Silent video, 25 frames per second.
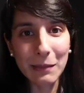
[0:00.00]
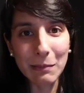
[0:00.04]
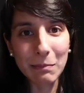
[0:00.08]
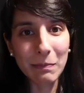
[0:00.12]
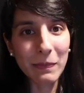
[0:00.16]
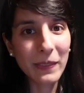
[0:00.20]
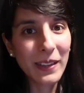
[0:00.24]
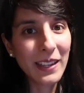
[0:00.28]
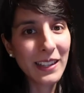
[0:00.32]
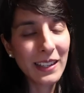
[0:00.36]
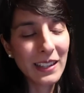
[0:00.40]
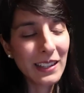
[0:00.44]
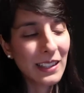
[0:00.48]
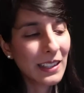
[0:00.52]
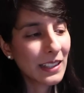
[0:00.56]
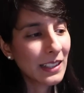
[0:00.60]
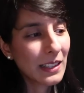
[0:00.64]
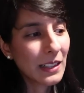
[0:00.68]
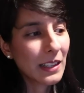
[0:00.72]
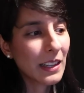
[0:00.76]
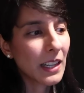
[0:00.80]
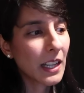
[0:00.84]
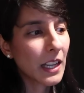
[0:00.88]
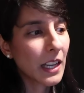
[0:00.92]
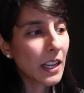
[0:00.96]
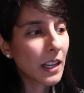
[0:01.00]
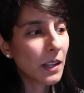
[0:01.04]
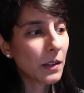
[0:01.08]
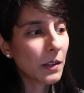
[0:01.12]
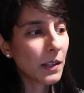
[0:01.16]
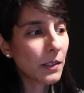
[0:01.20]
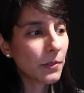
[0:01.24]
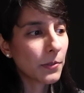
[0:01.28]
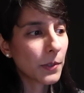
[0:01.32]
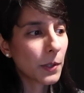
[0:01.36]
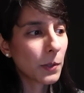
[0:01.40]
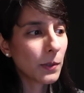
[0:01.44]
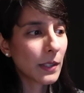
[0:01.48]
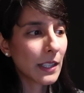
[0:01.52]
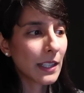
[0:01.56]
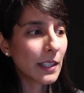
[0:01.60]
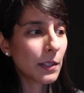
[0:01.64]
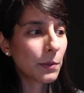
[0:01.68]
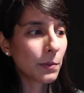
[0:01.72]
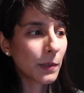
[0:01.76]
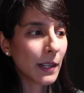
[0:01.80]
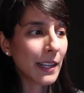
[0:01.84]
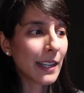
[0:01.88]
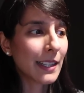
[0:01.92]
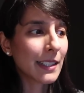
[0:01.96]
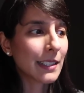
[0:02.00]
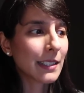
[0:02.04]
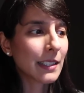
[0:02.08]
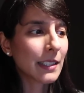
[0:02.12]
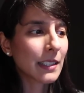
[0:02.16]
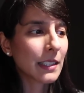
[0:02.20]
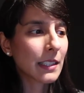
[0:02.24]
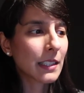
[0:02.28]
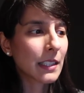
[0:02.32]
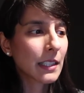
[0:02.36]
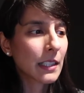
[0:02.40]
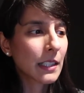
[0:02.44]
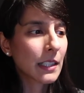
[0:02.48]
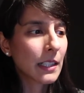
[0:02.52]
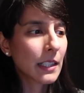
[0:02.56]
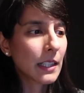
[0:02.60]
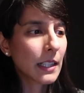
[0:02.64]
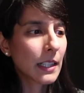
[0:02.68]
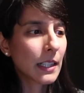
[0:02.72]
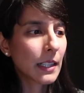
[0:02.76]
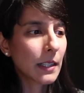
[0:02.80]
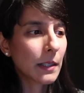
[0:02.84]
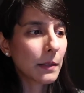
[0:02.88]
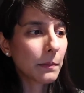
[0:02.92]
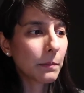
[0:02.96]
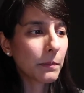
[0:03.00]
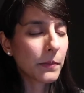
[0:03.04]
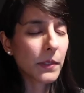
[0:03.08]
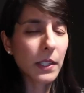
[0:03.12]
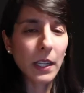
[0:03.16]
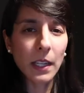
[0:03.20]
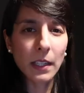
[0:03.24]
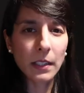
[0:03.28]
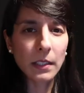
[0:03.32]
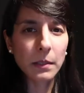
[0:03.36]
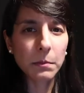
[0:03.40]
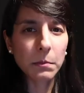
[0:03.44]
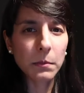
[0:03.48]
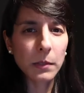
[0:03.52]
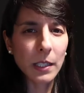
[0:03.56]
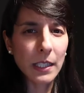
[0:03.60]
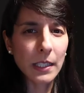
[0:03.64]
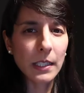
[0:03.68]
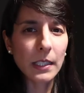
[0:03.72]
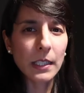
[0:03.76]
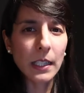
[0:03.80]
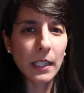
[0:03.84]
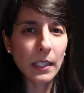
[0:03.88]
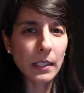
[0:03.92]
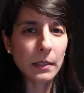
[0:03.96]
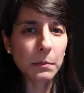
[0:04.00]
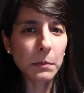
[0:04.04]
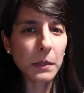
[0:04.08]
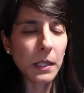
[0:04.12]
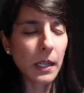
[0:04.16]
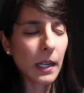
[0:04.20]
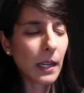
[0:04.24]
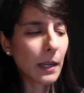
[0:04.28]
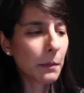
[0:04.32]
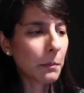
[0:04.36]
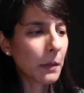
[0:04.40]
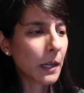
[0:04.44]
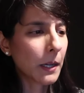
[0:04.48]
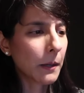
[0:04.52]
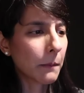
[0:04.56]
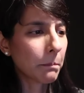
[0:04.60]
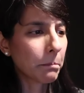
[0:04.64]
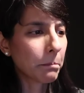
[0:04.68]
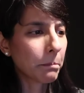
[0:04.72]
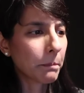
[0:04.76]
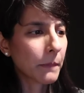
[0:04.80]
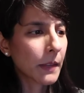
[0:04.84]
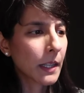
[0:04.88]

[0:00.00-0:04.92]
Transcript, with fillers: um, you know, if you need rest, um, take some rest, take some time out.